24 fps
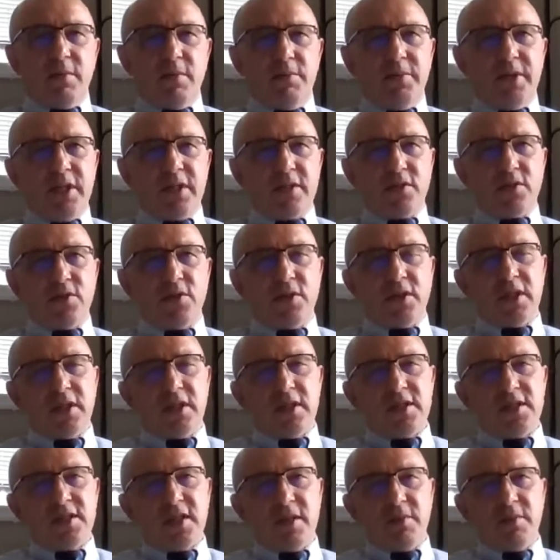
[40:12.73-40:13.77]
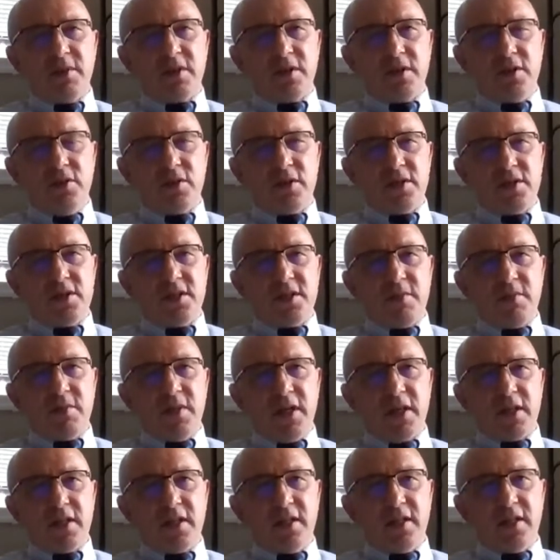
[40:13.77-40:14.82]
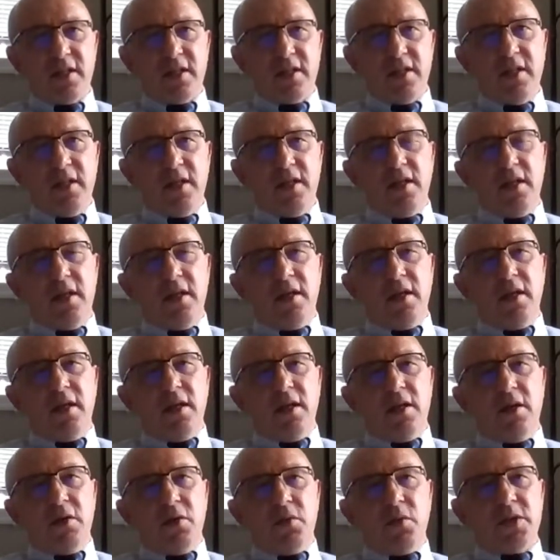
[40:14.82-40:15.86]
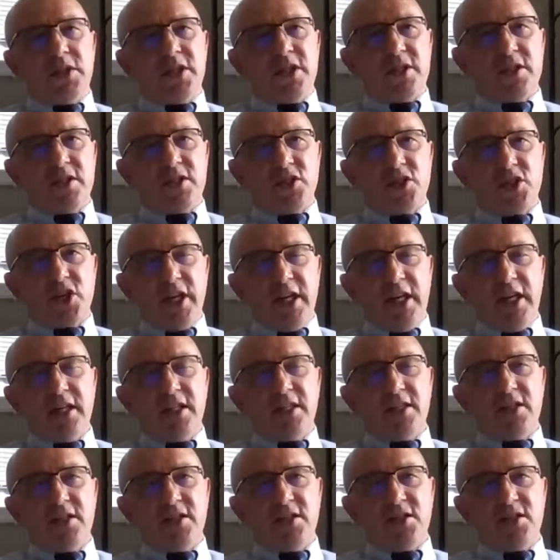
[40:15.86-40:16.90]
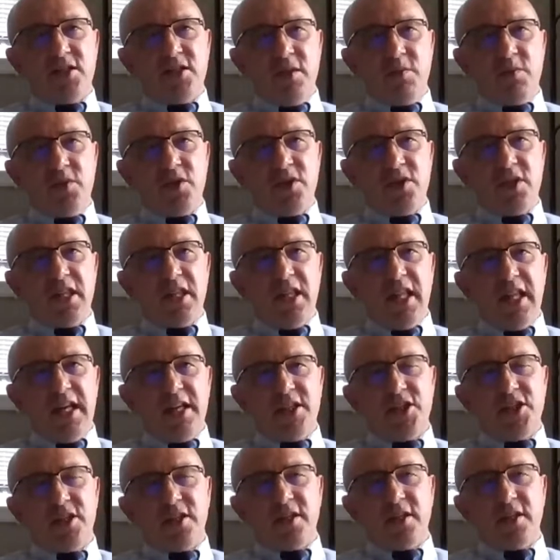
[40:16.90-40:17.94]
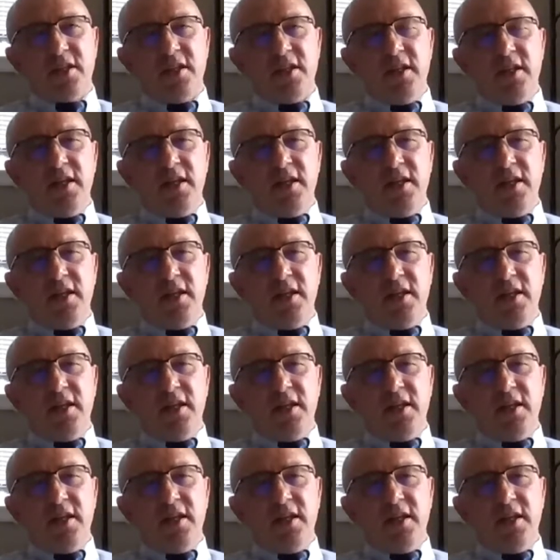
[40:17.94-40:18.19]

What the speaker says: Bitcoin and cyber currency market, which is shared distributed ledger,